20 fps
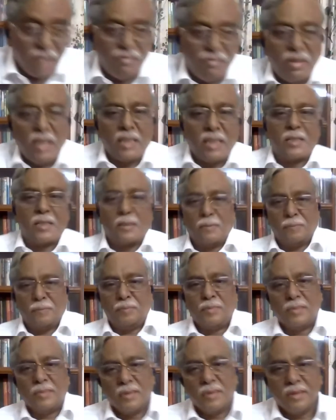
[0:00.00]
and friends,
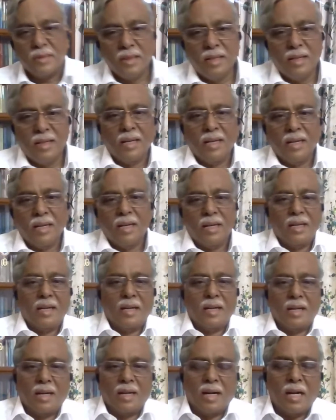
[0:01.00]

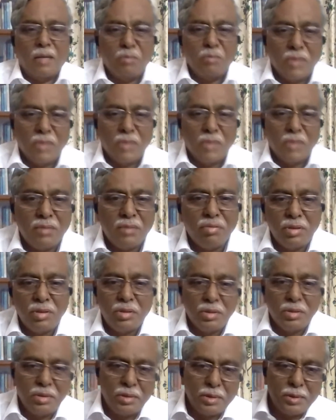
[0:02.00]
I am grateful
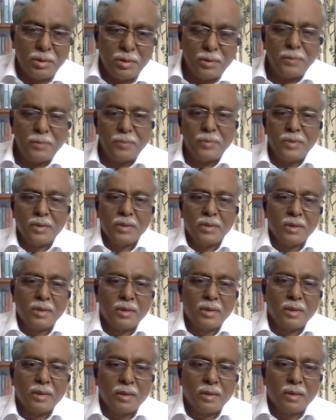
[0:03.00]
to
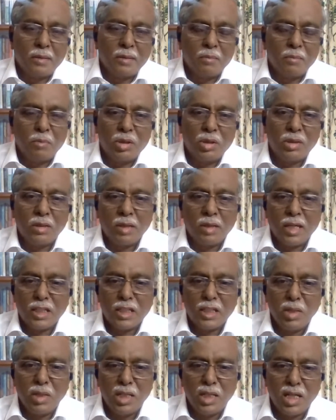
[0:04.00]
both
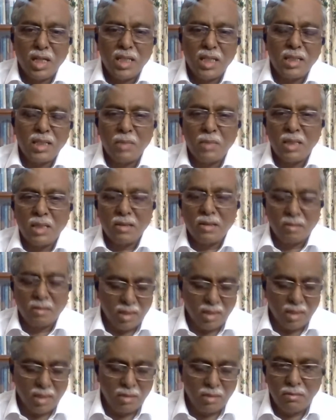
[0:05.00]
Lakshmaiah and
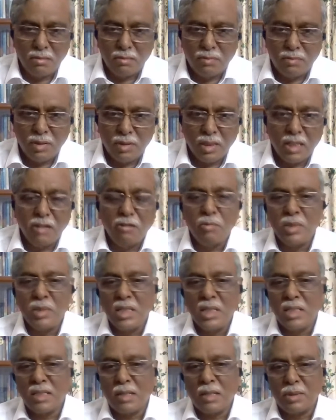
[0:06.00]
Madhara Garu for giving
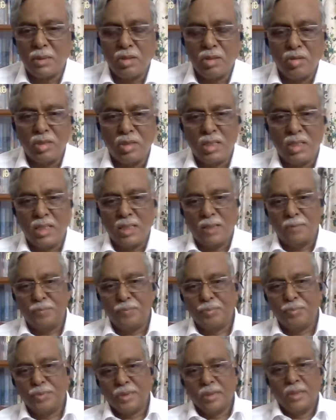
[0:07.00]
me this opportunity
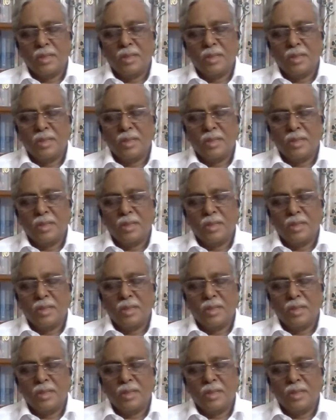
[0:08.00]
